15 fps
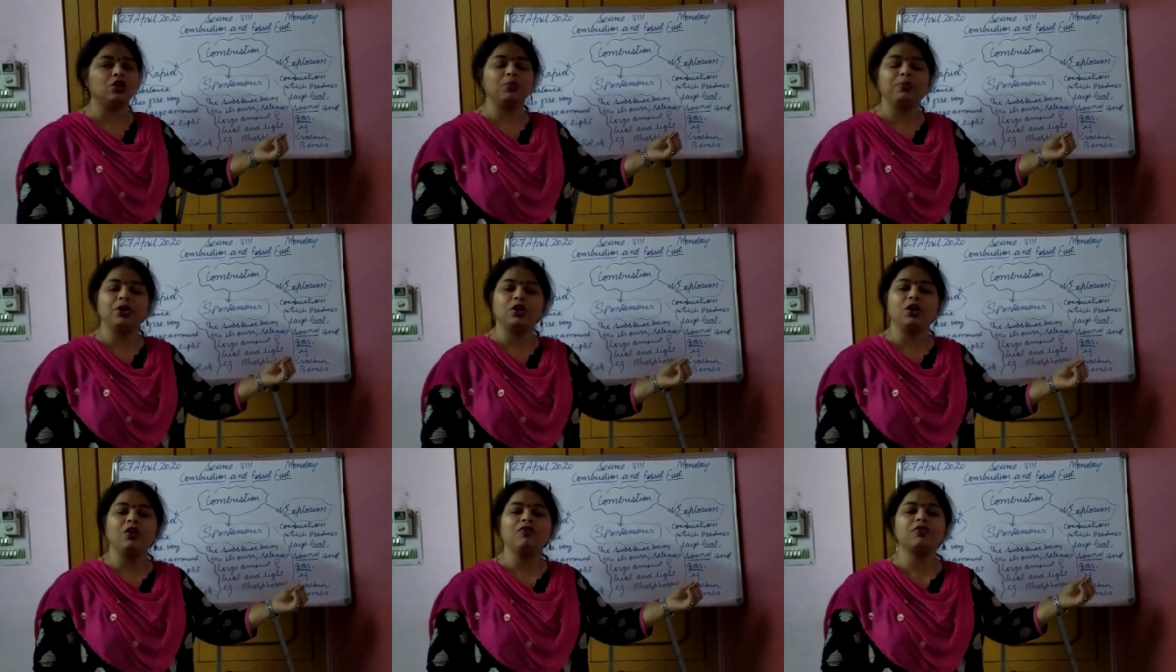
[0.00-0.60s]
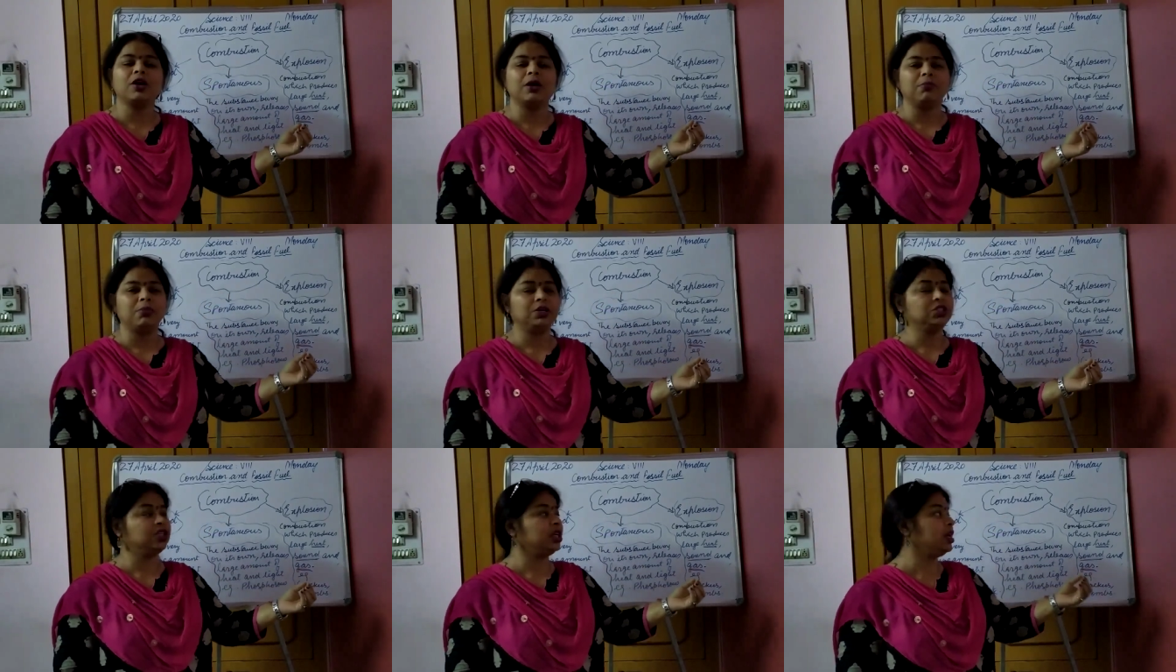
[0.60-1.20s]
topic of
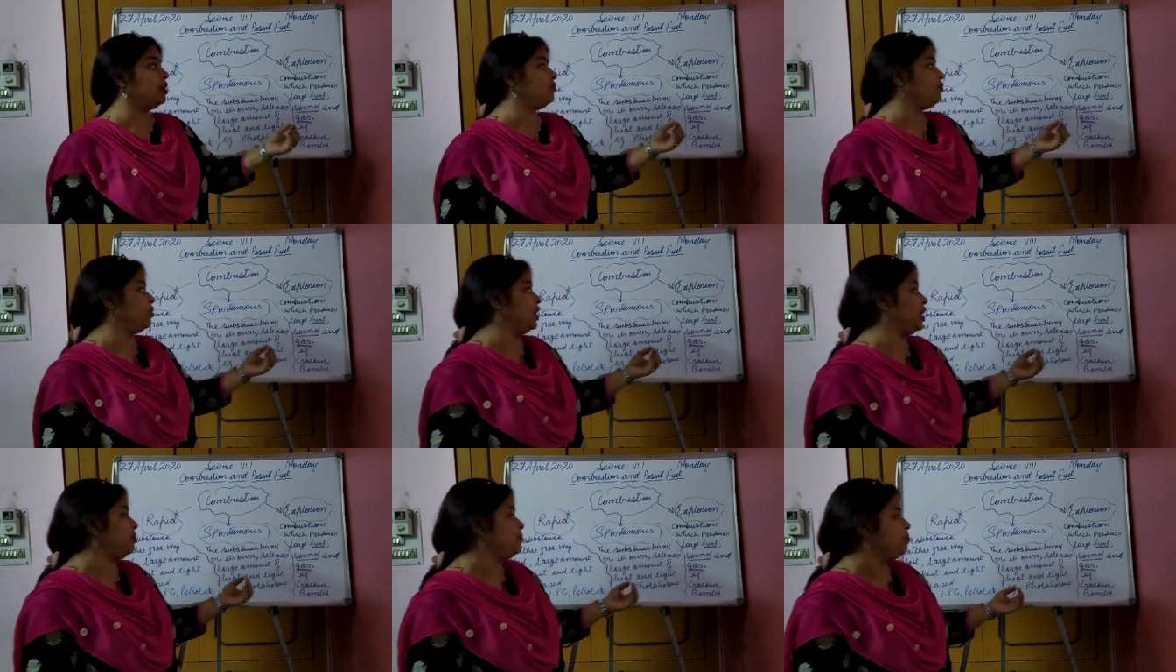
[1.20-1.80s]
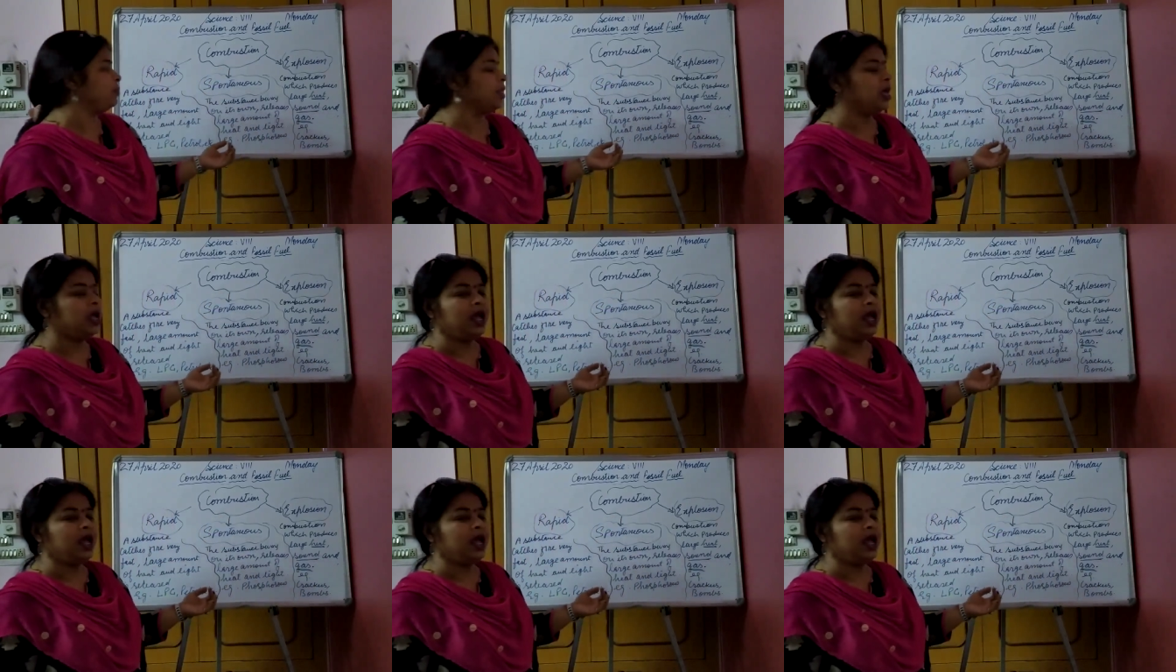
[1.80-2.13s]
combustion and flame,